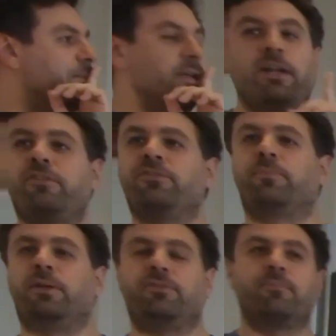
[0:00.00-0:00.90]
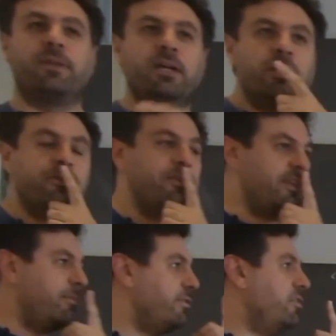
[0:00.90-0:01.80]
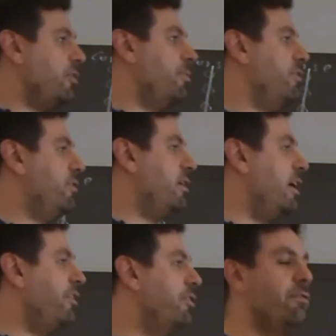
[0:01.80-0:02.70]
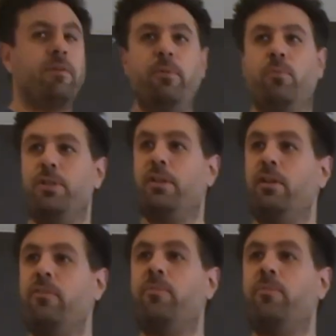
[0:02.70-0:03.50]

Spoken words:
are these topics? So some of the topics are actually from a wish list.